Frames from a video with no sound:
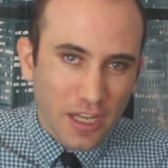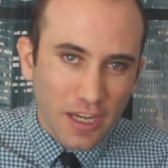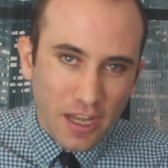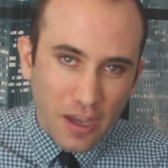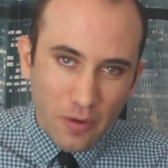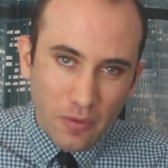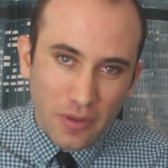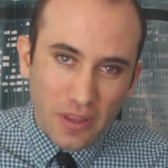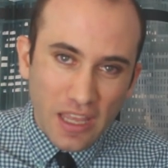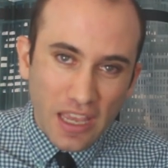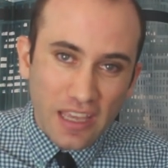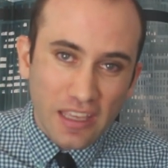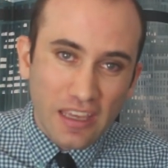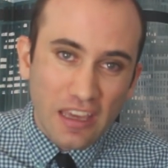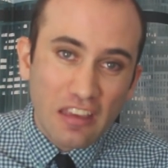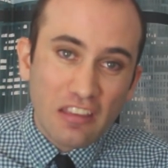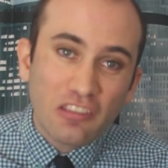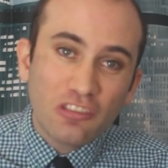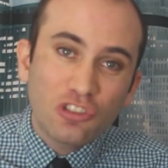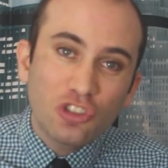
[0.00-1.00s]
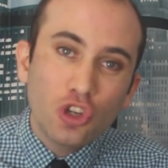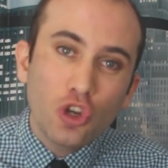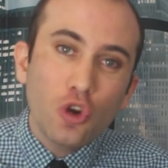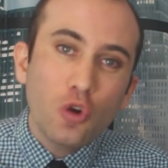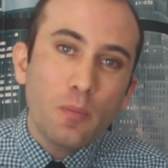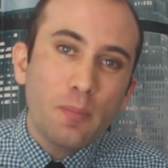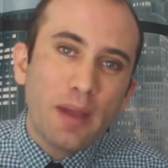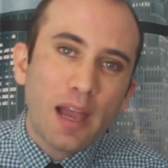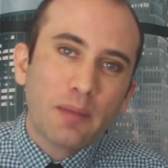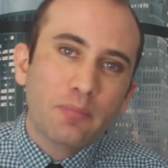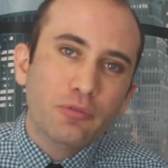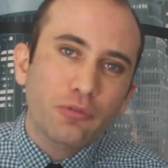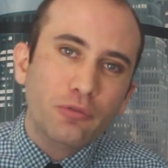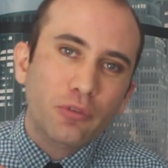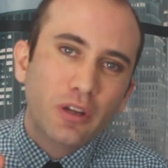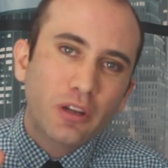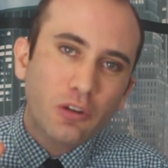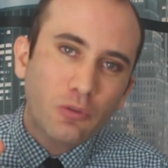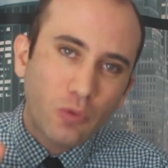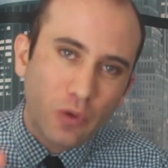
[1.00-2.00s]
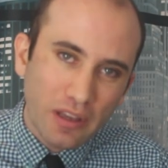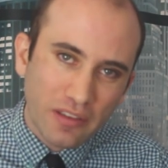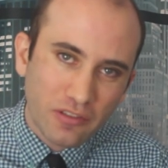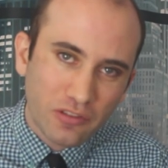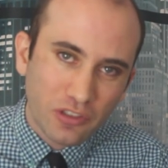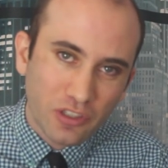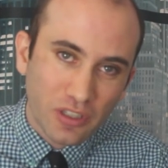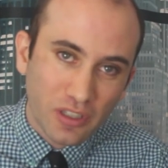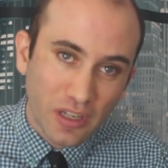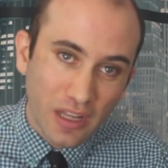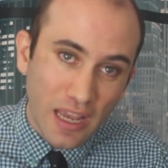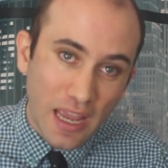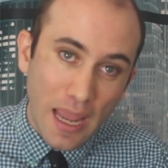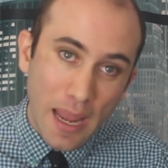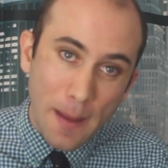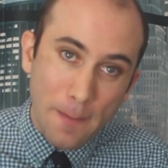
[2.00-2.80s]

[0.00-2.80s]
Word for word: Now, in that case, two maps were in question,